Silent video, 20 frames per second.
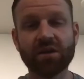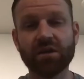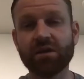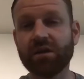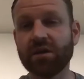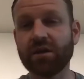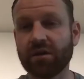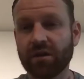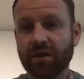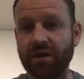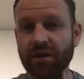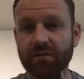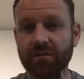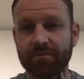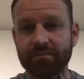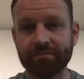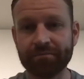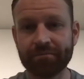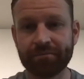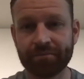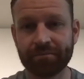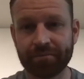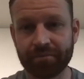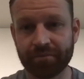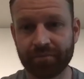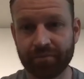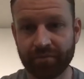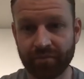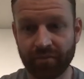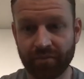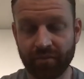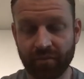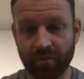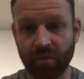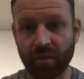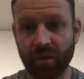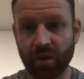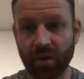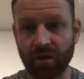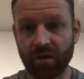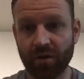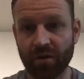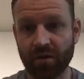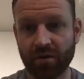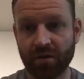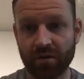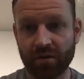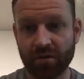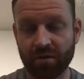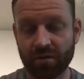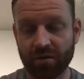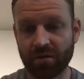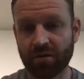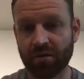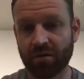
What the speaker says: think we have a long history in software development of just finding